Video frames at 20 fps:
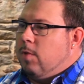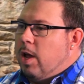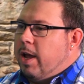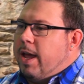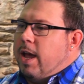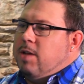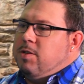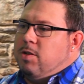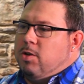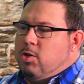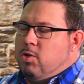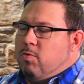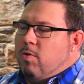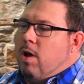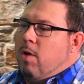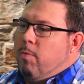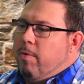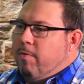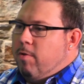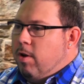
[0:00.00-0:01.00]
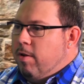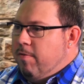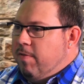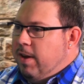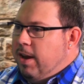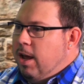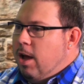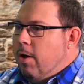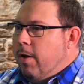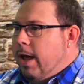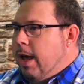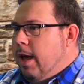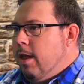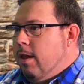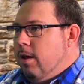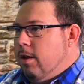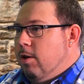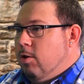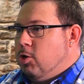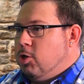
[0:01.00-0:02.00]
Okay, so Gerard, we've got a video here
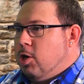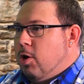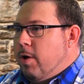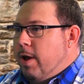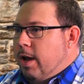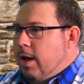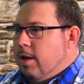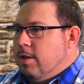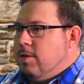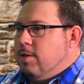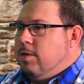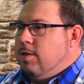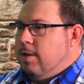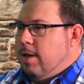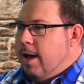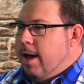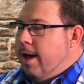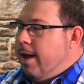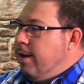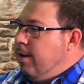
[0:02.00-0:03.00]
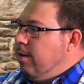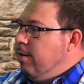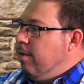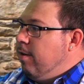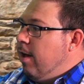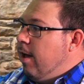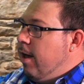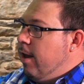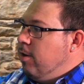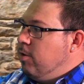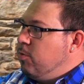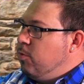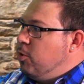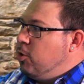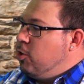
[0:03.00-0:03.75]
that you're showing us, and this was